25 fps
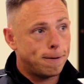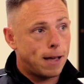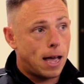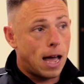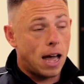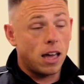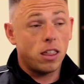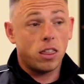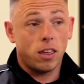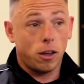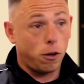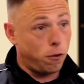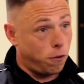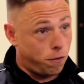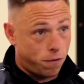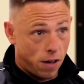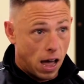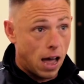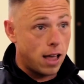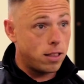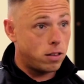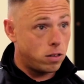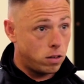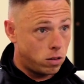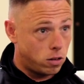I think
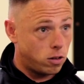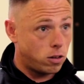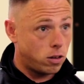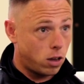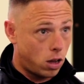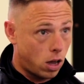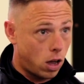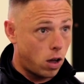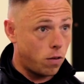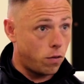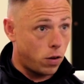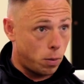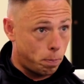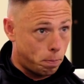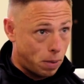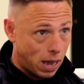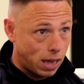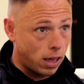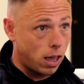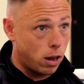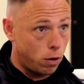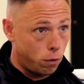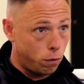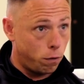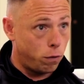fans have a big
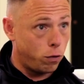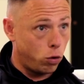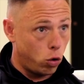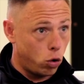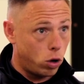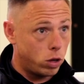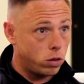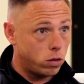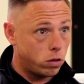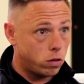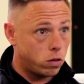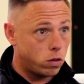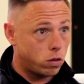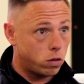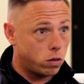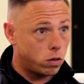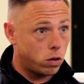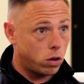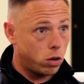influence